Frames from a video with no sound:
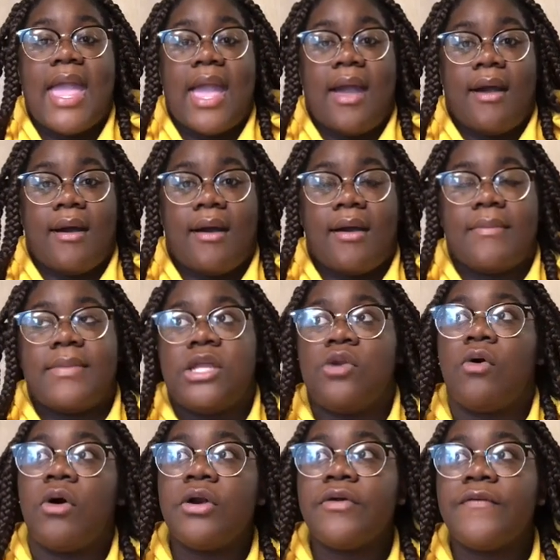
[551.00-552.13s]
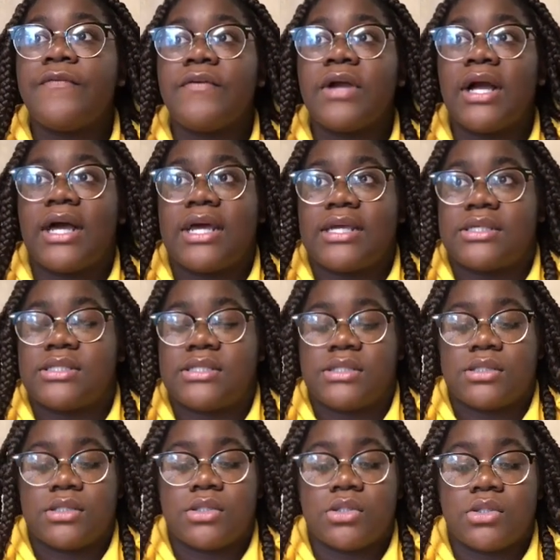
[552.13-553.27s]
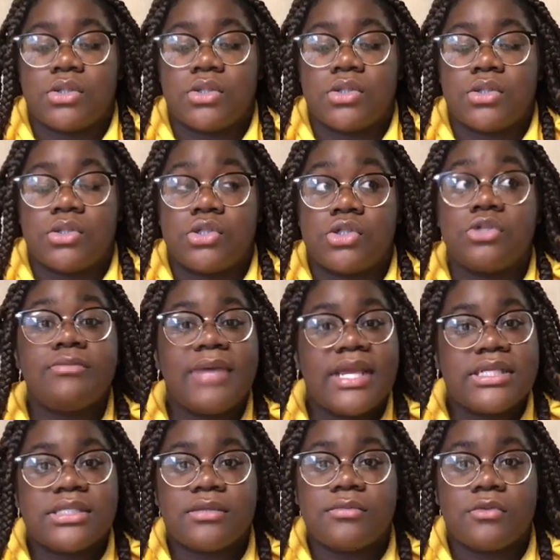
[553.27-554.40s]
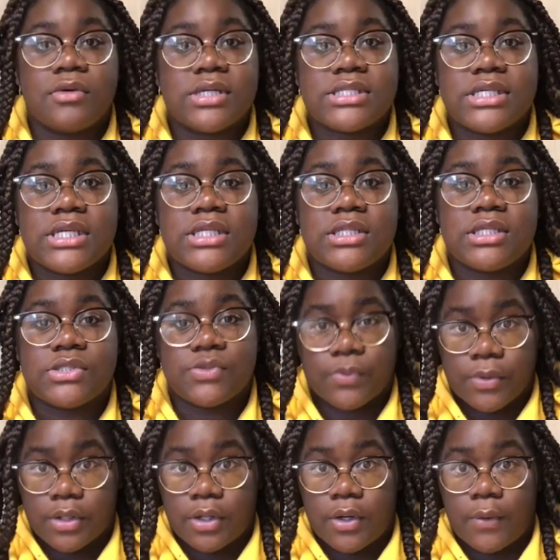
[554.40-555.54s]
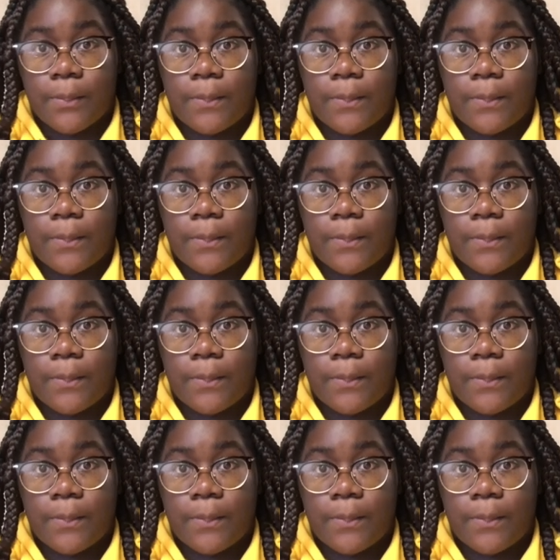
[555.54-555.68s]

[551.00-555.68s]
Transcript: in order for us to make some noise in this world,